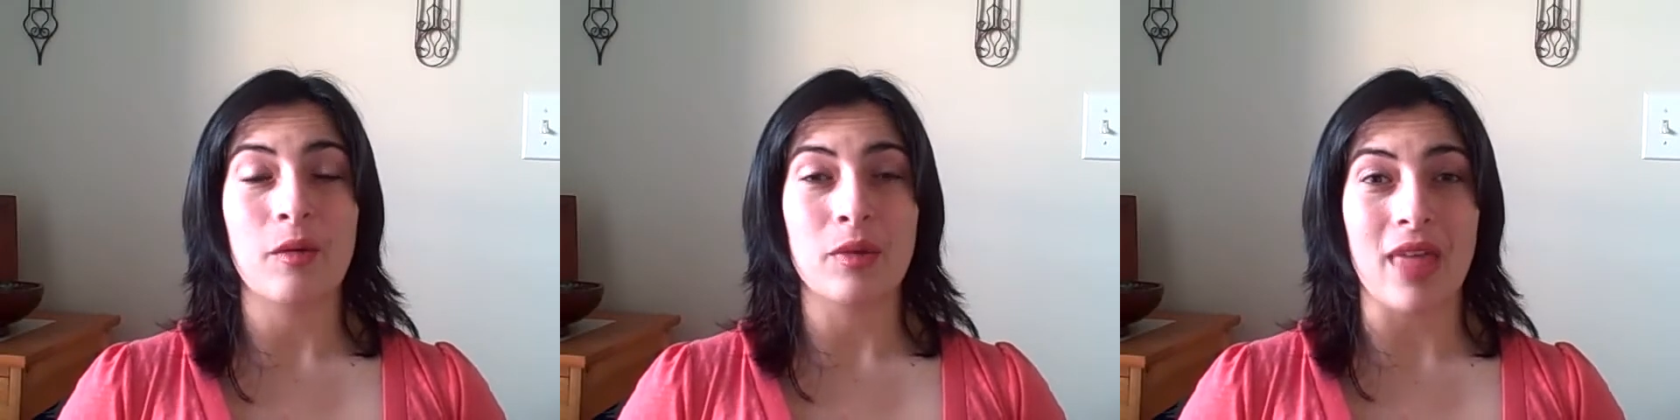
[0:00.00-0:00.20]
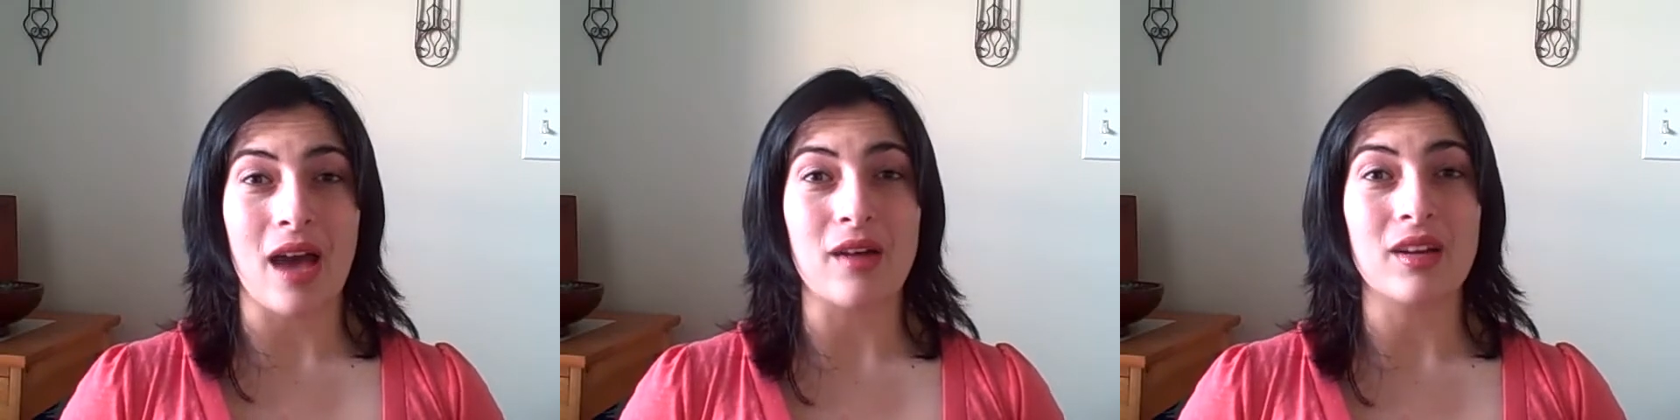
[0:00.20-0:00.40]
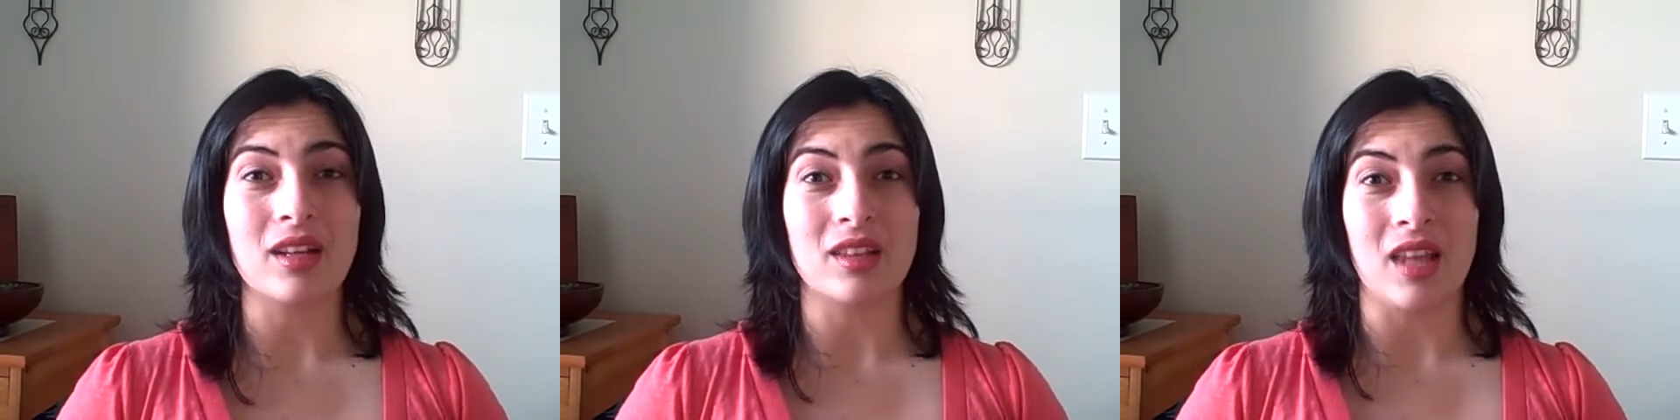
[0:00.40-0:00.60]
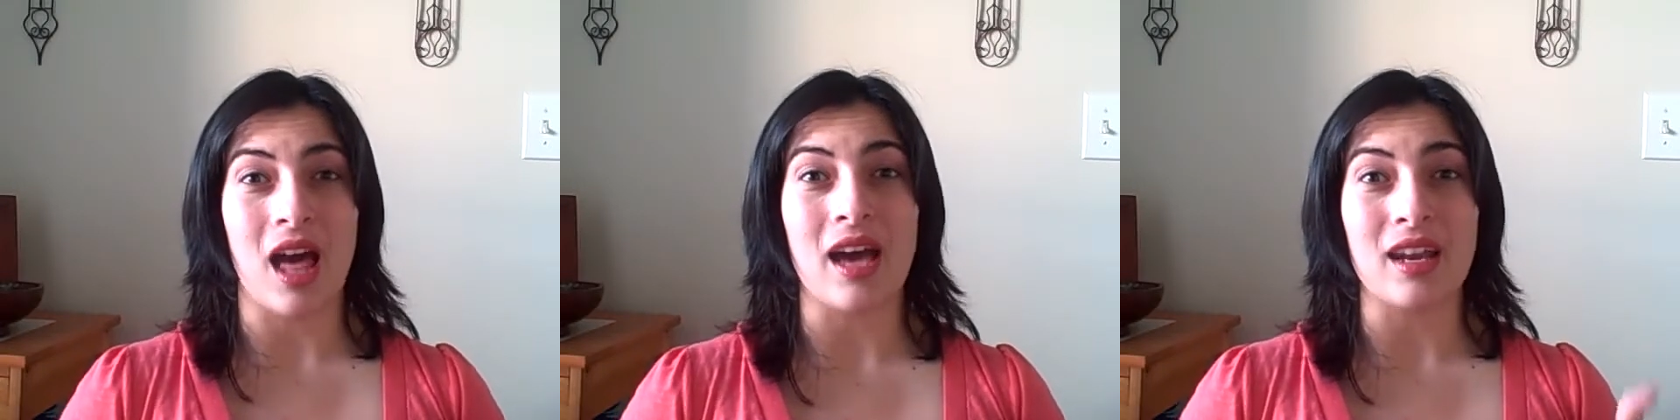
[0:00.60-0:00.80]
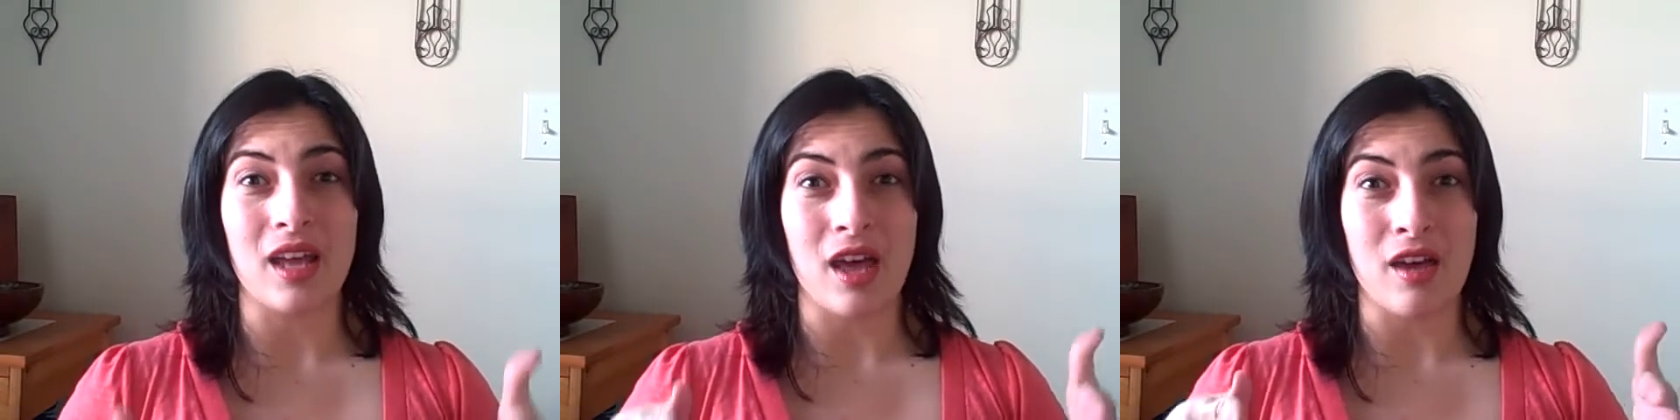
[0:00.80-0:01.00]
without a
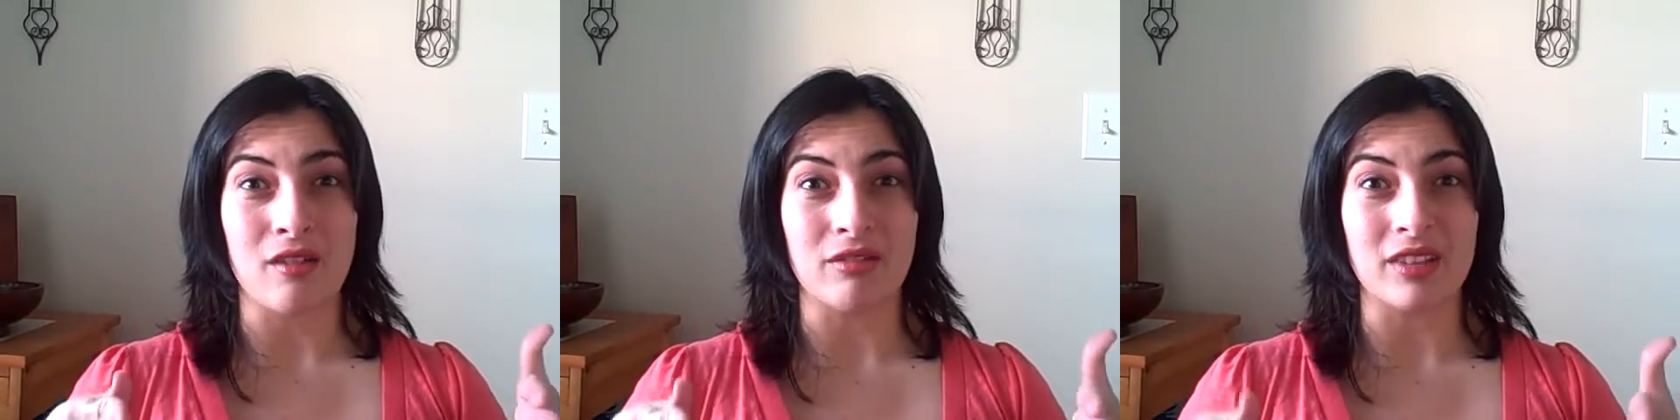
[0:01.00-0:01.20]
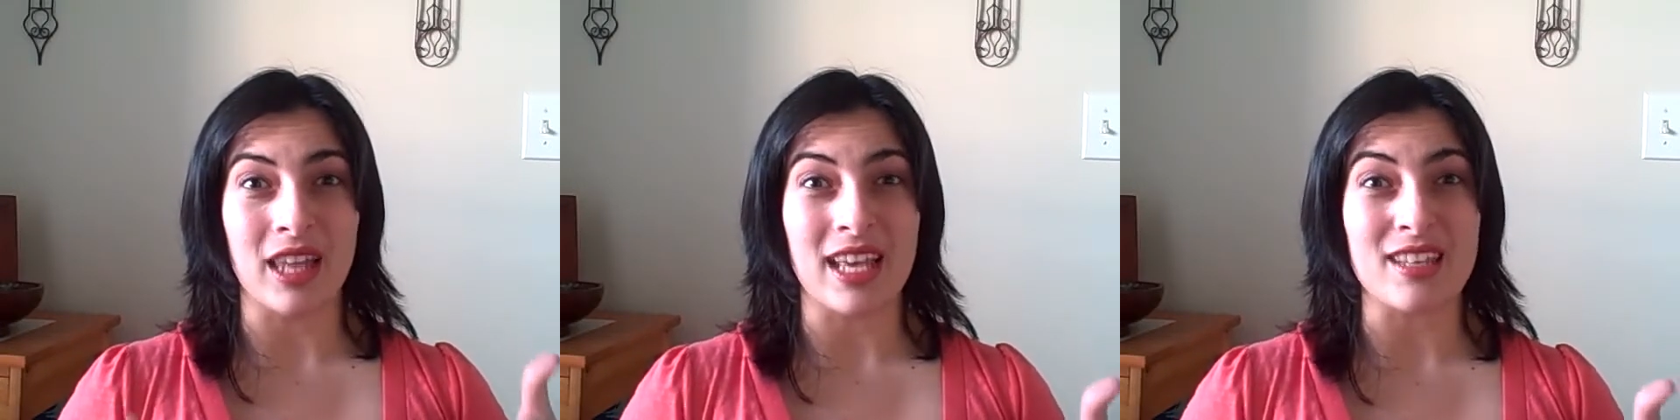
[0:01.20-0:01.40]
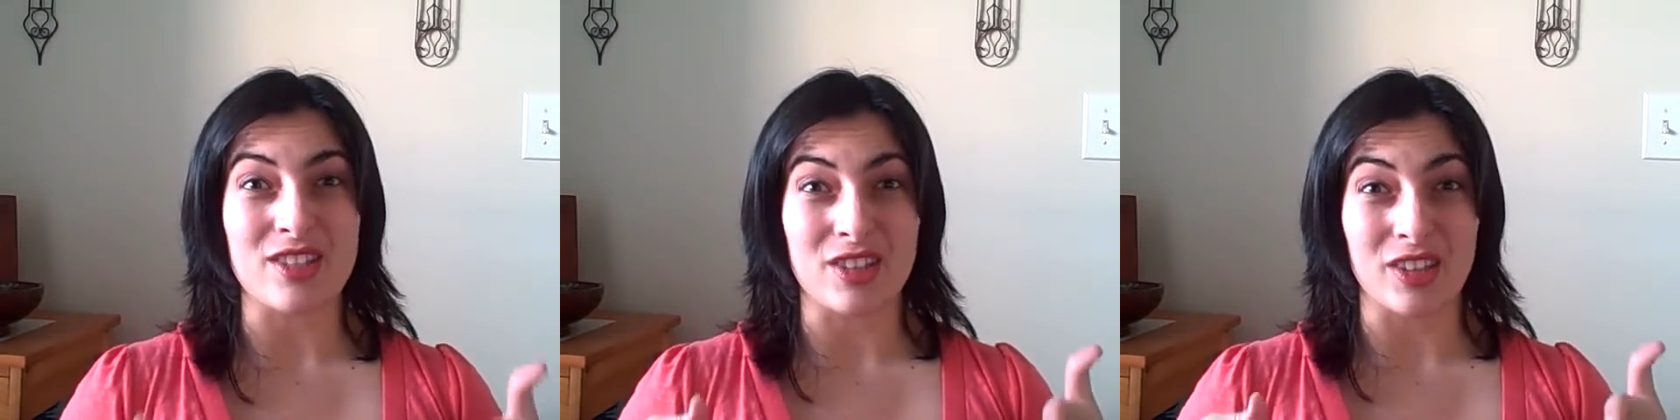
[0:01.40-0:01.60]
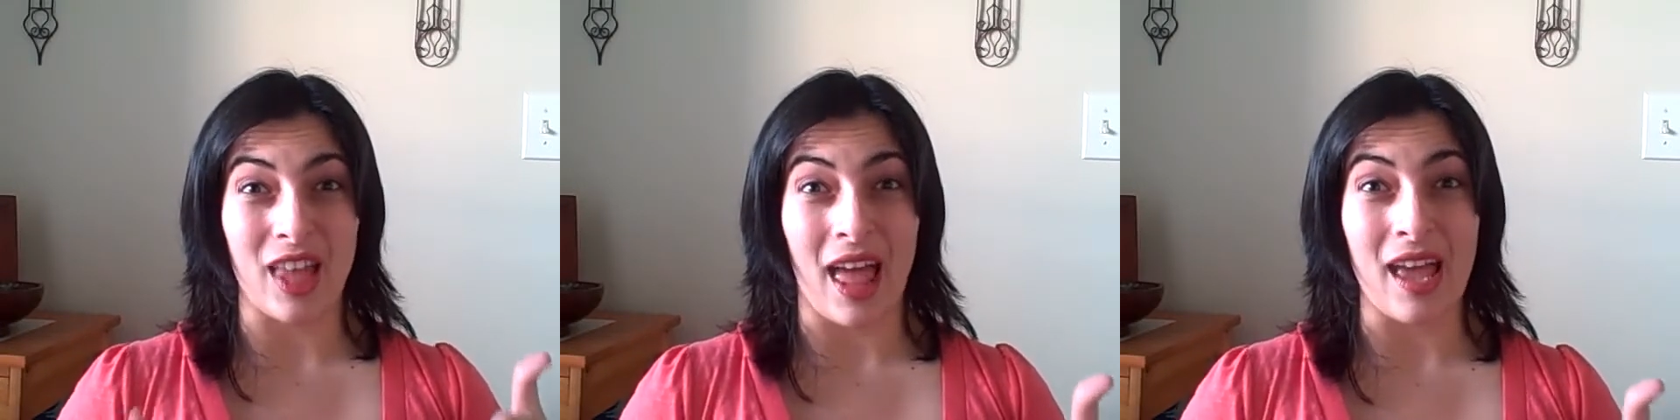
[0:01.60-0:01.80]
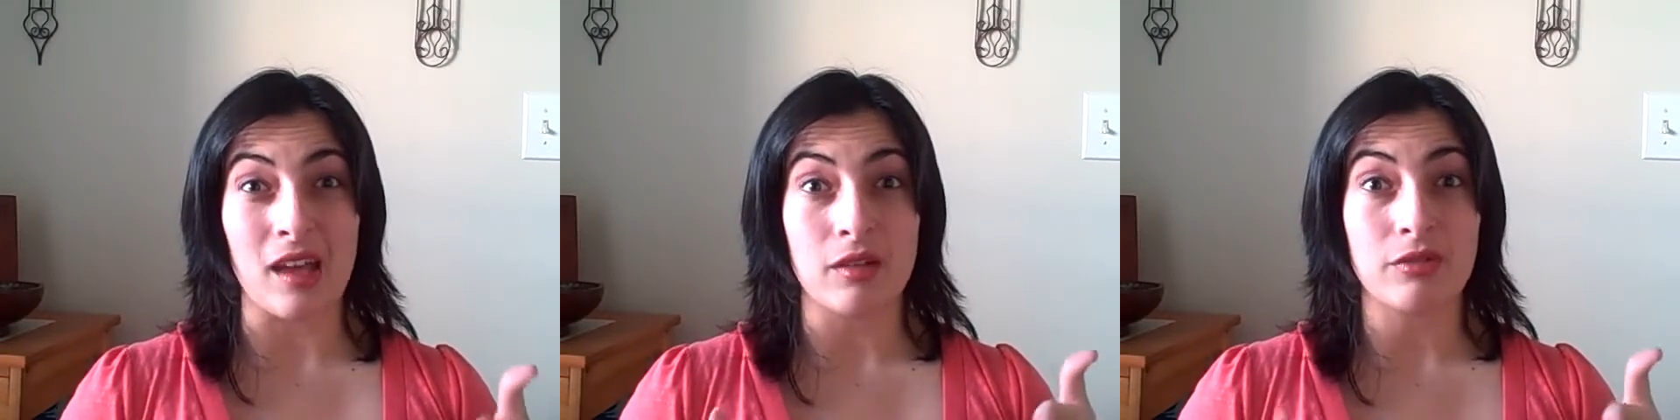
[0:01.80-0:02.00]
lot of
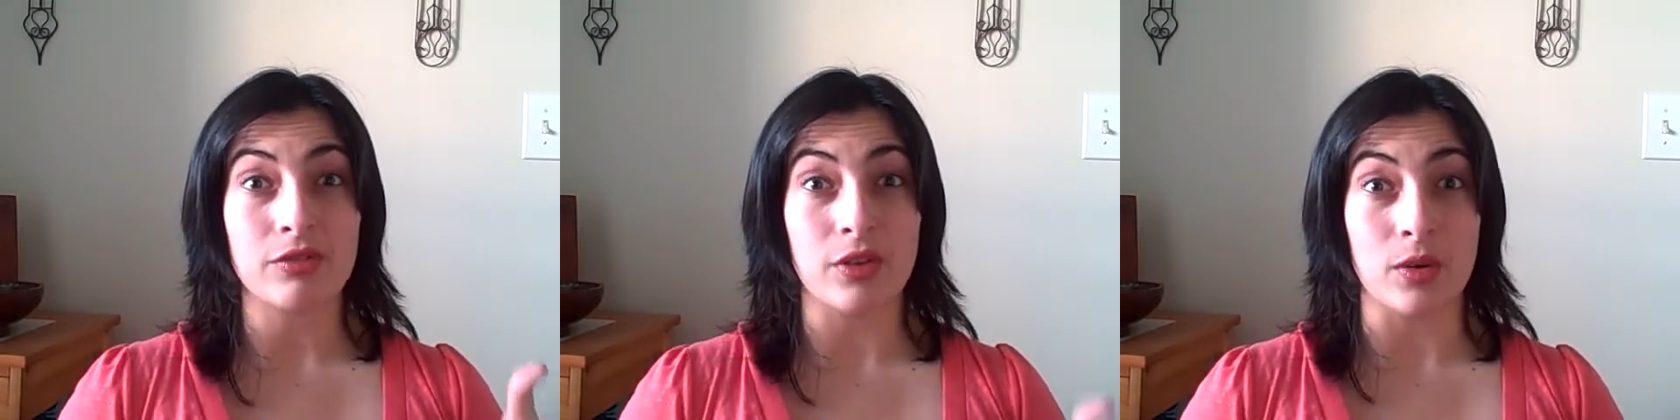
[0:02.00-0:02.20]
laser-like